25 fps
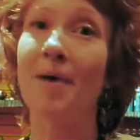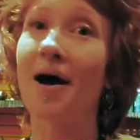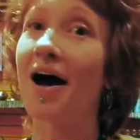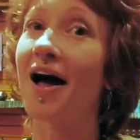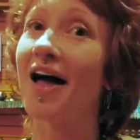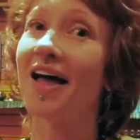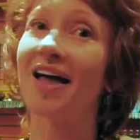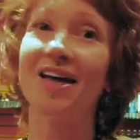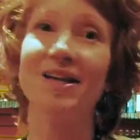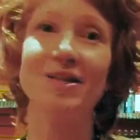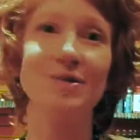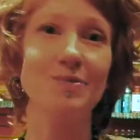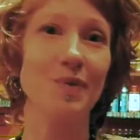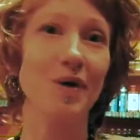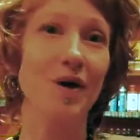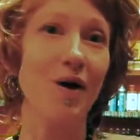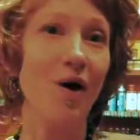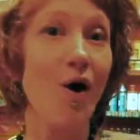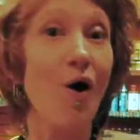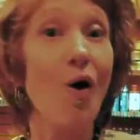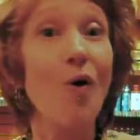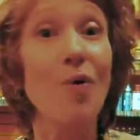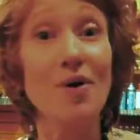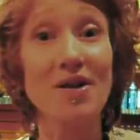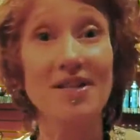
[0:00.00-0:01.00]
by because we
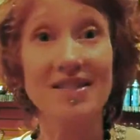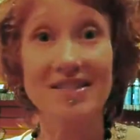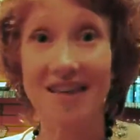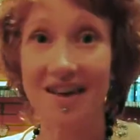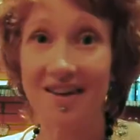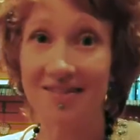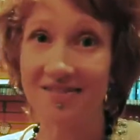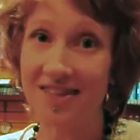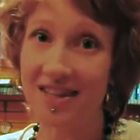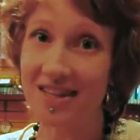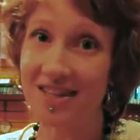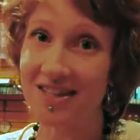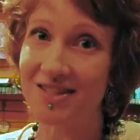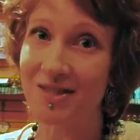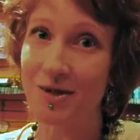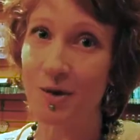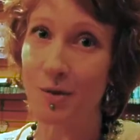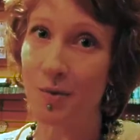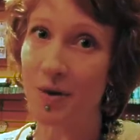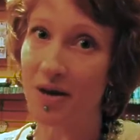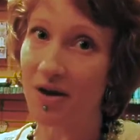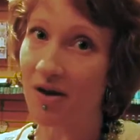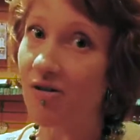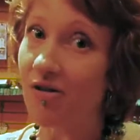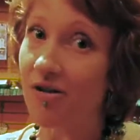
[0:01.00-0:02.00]
always have things
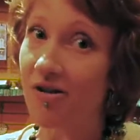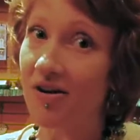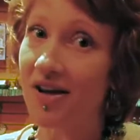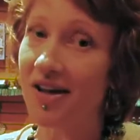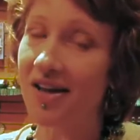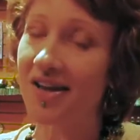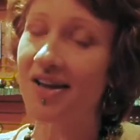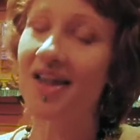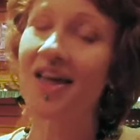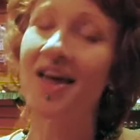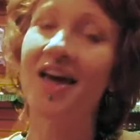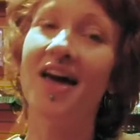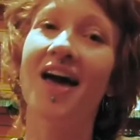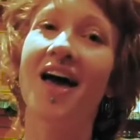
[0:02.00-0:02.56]
going on.